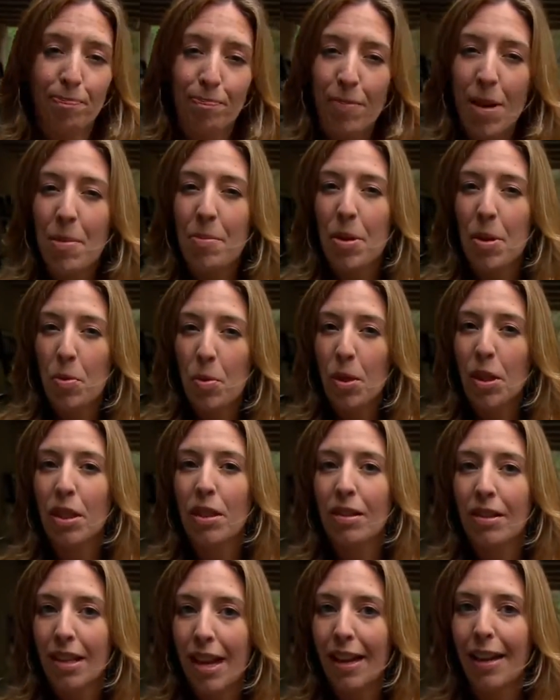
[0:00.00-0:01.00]
Maybe
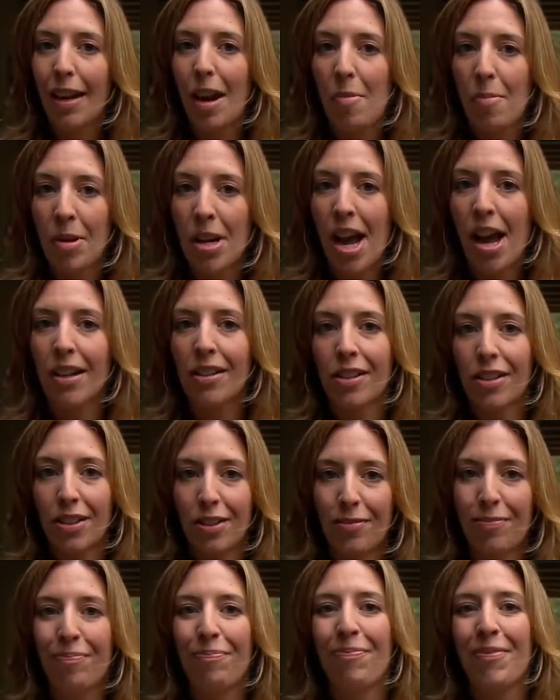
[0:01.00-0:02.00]
we'll take it up a
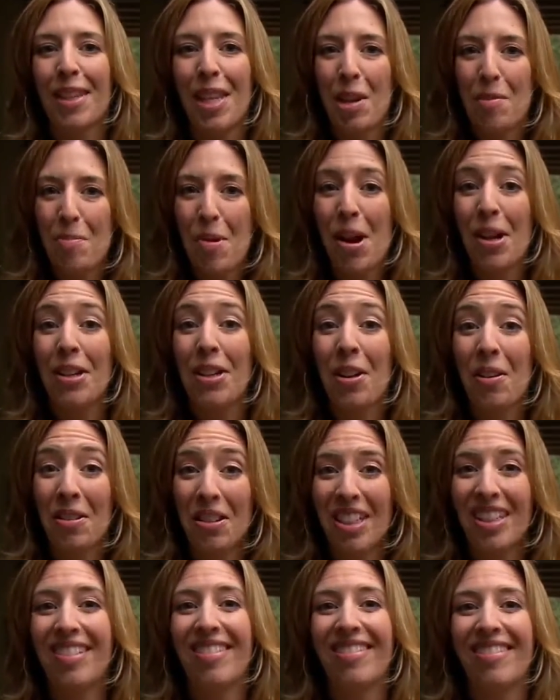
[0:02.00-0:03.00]
notch. Keep on
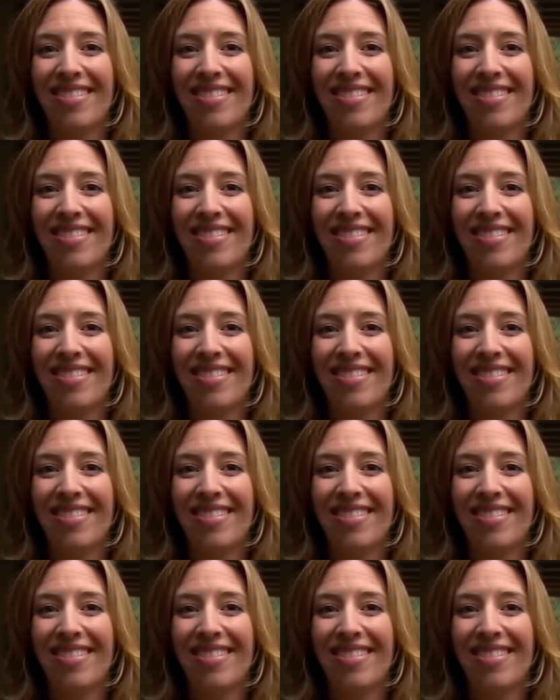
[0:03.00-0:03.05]
going.